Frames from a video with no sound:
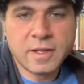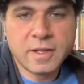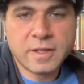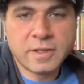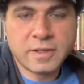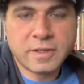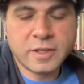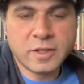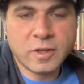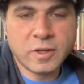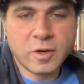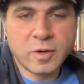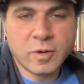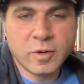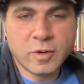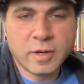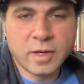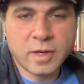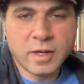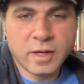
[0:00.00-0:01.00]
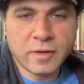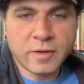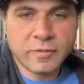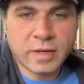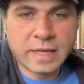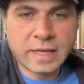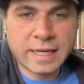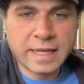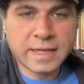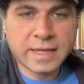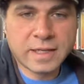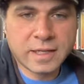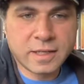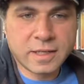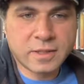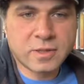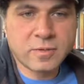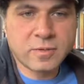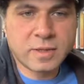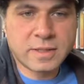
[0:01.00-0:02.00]
Of a link
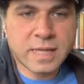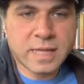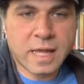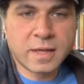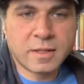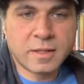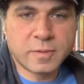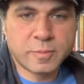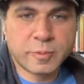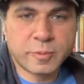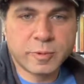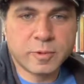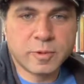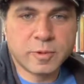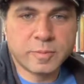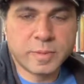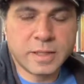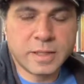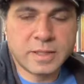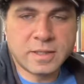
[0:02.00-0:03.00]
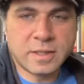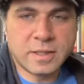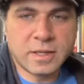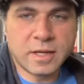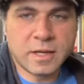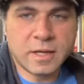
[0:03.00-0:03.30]
into a talent pool, but